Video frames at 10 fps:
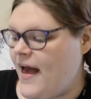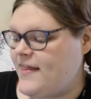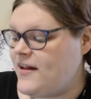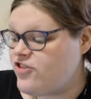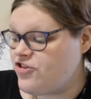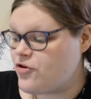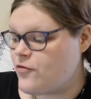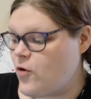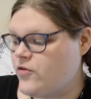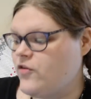And then ginger,
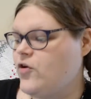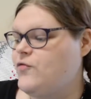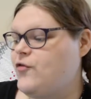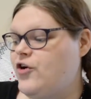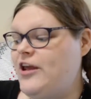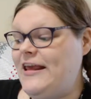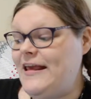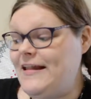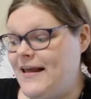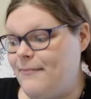of course, is good for
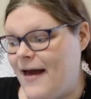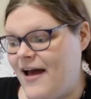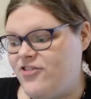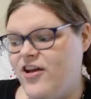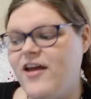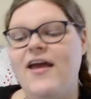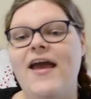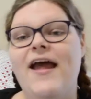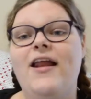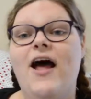healing magic,
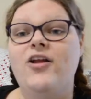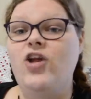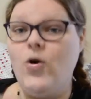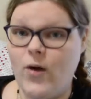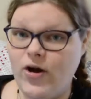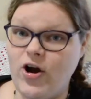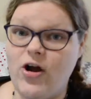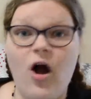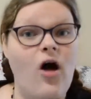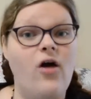and no
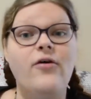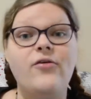wonder all